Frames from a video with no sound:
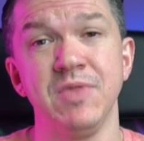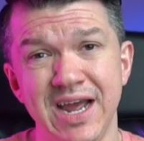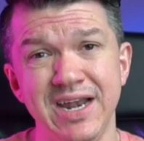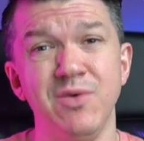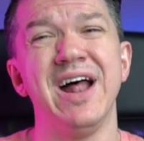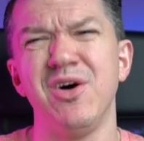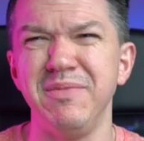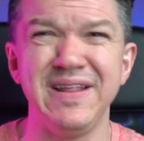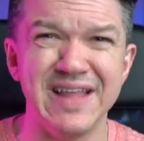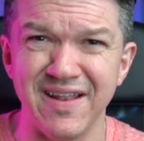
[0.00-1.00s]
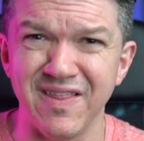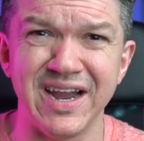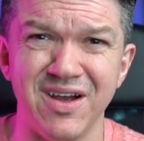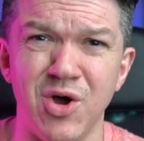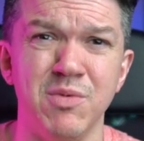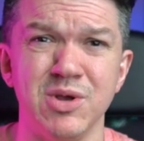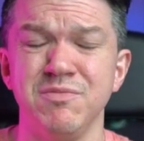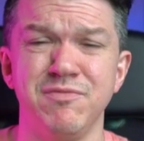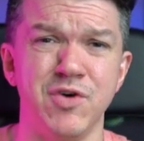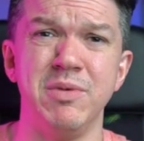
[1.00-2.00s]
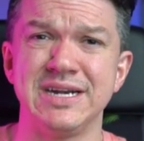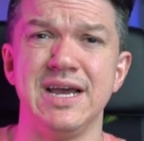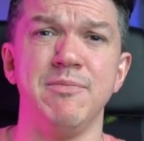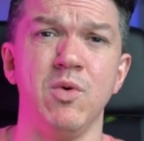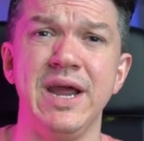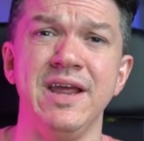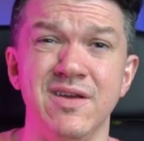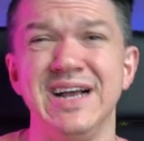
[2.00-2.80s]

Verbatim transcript: Anyway, I don't mean that in like a homophobic type of way either.